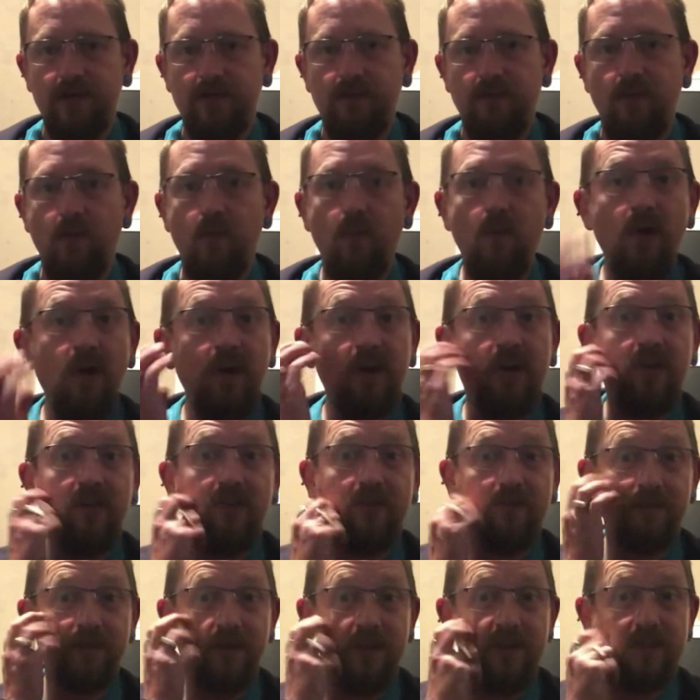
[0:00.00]
work on the
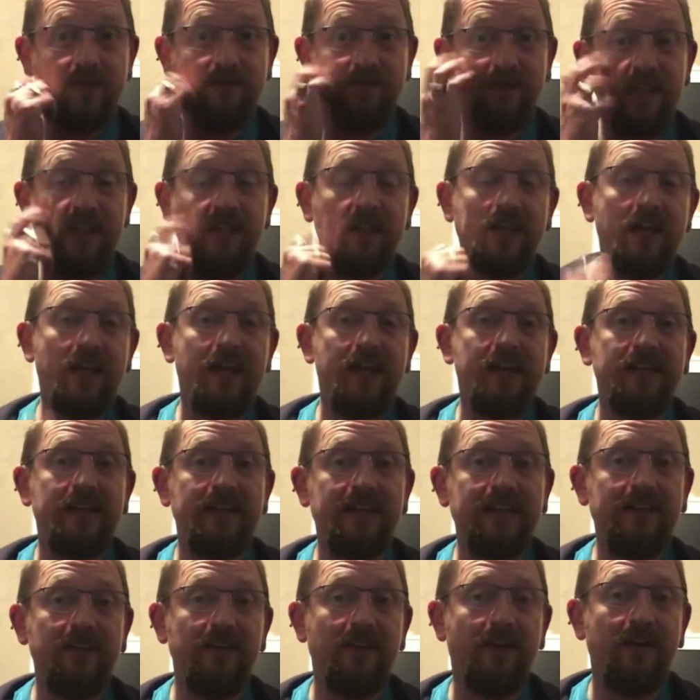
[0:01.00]
philosophy that,
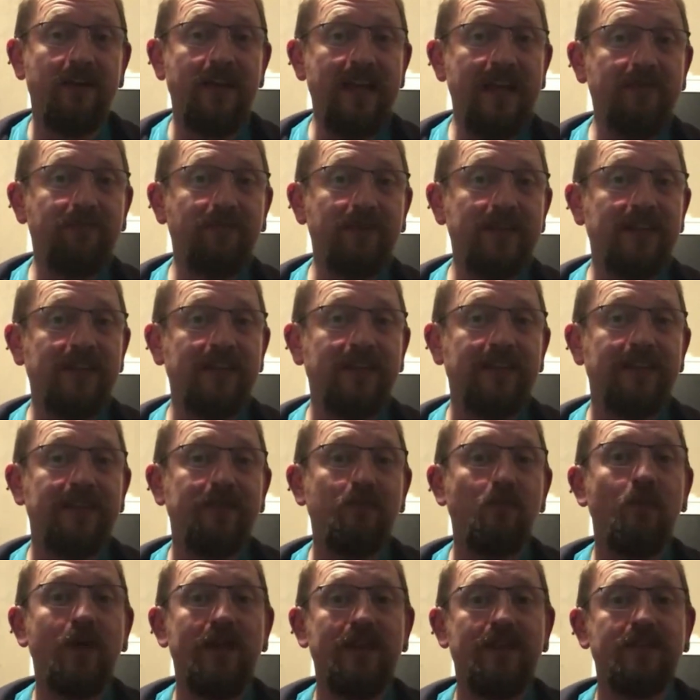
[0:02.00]
you know, everything that
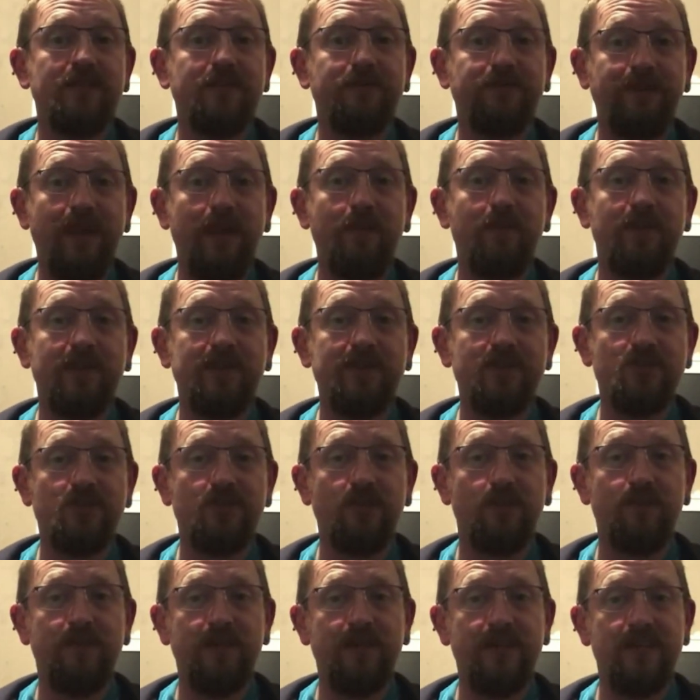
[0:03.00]
weathers fabric
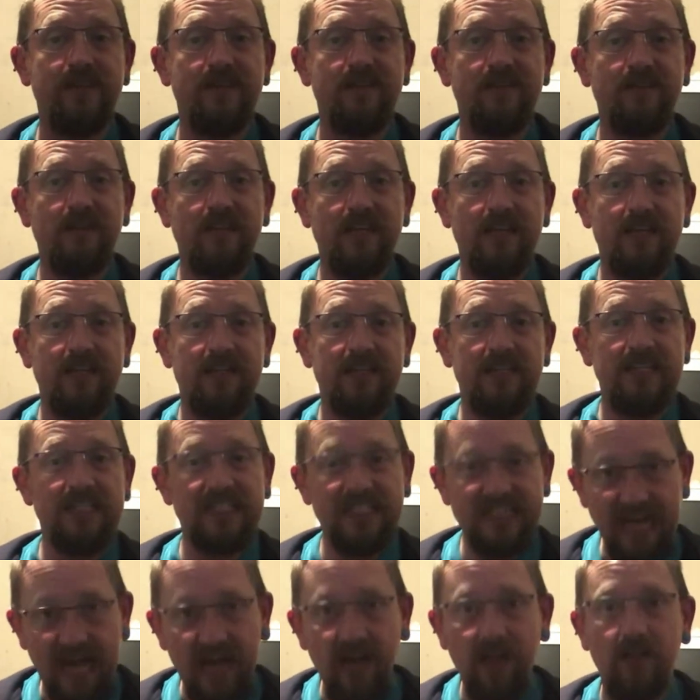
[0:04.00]
should be
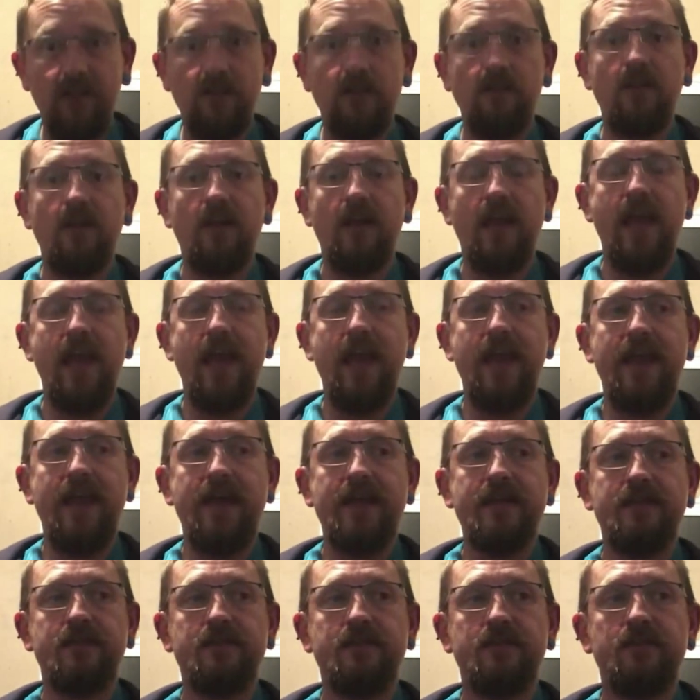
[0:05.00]
dull,
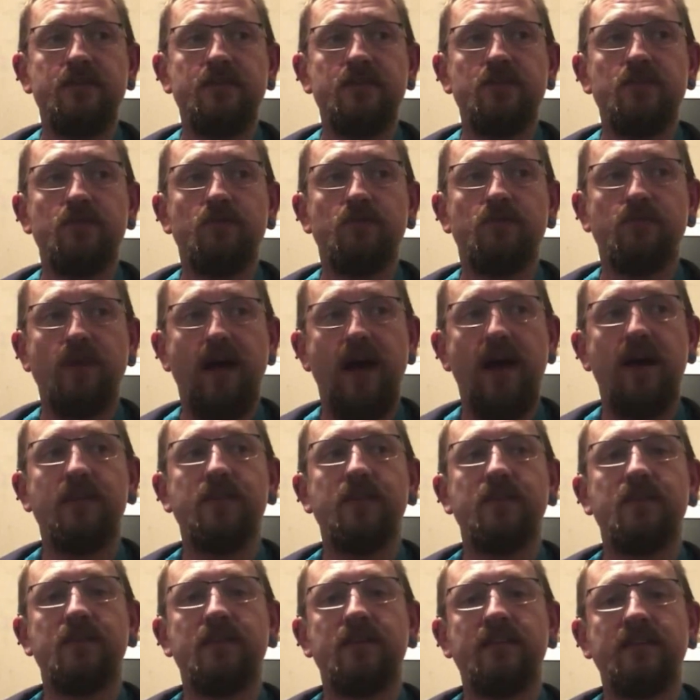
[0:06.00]
and rather
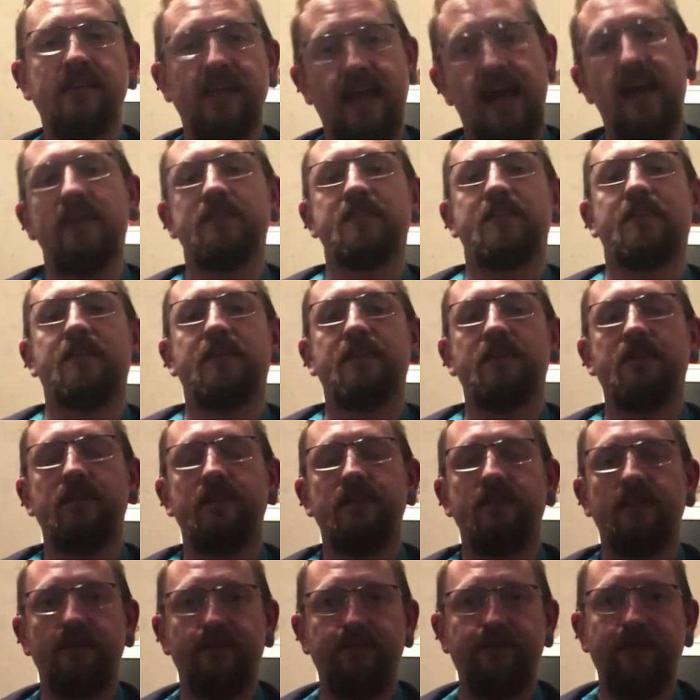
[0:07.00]
than cutting
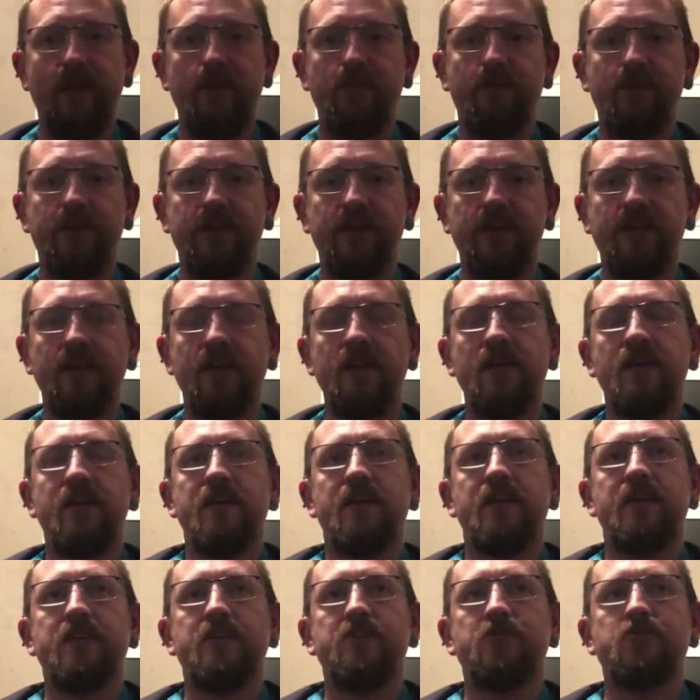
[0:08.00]
the fabric,
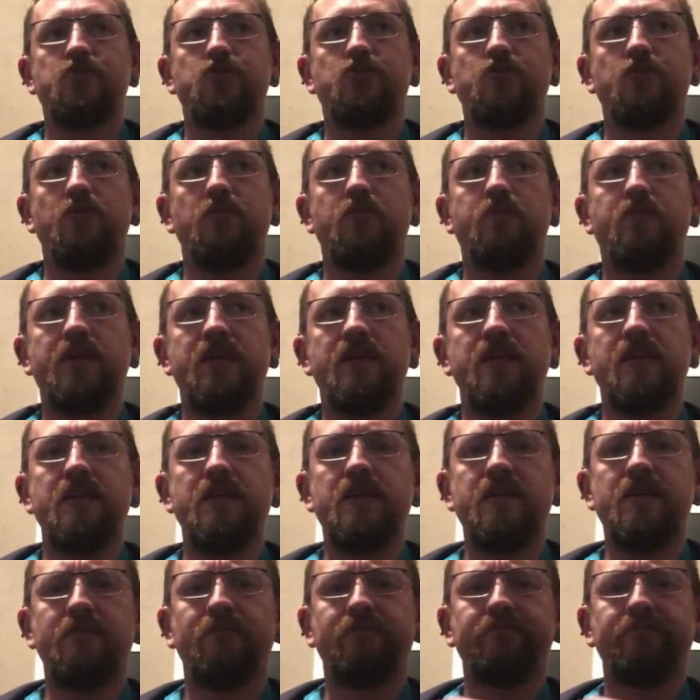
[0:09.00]
it should be